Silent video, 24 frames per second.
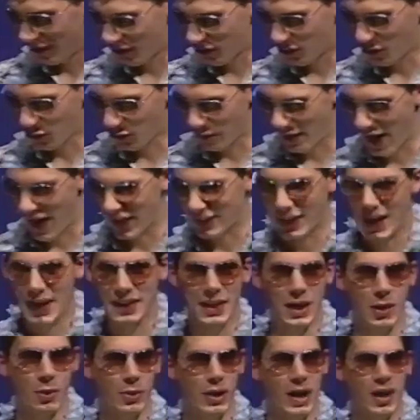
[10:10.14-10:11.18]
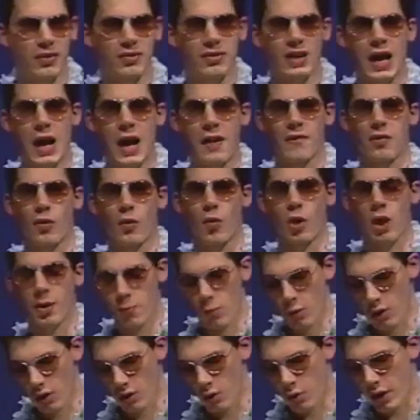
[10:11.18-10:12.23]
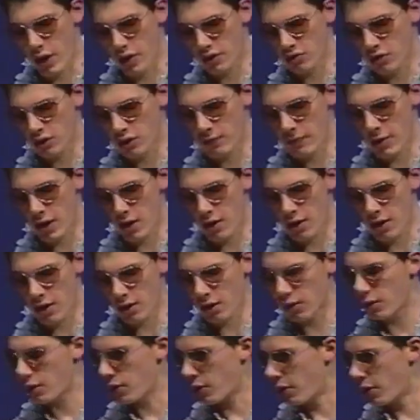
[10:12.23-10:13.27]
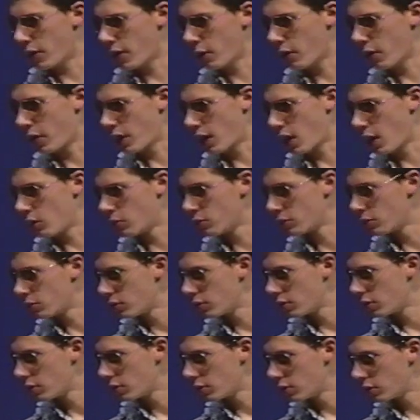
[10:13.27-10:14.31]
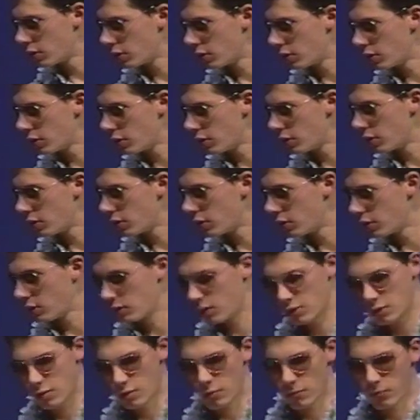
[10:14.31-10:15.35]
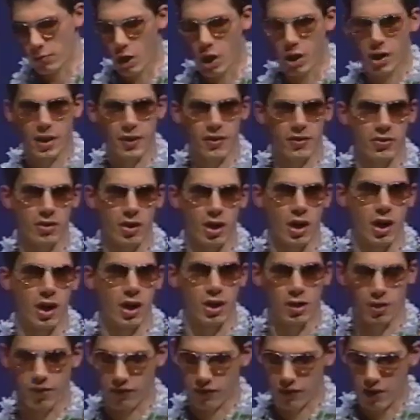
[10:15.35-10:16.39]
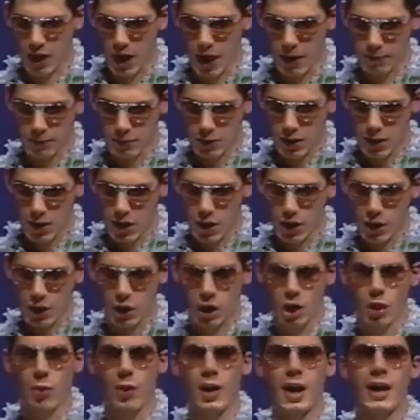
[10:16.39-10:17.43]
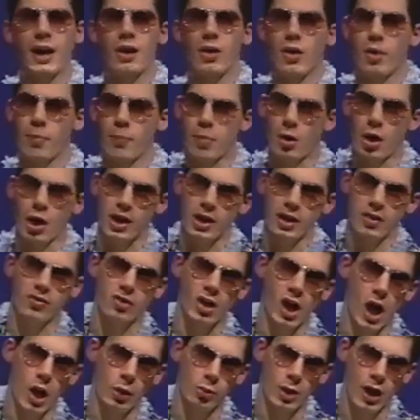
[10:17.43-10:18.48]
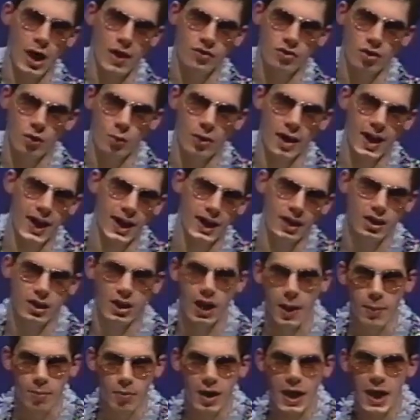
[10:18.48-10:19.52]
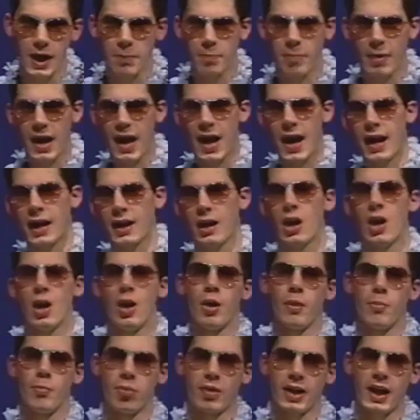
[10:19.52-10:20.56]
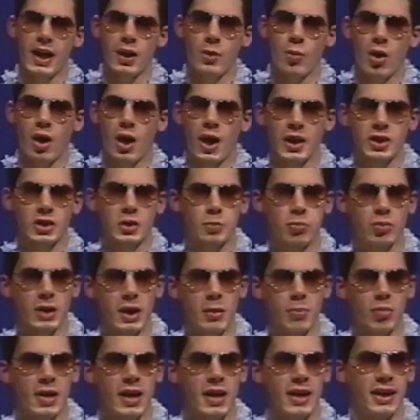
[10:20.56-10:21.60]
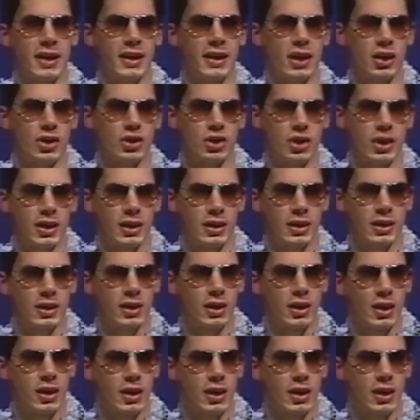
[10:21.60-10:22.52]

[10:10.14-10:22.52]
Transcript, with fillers: is correct. I think we have time for one more question. Meredith, where do you want to go? Um, party songs. Party songs. Up. You know what? Party songs will have to wait. Come right back. Brainwash, Spring Break Edition.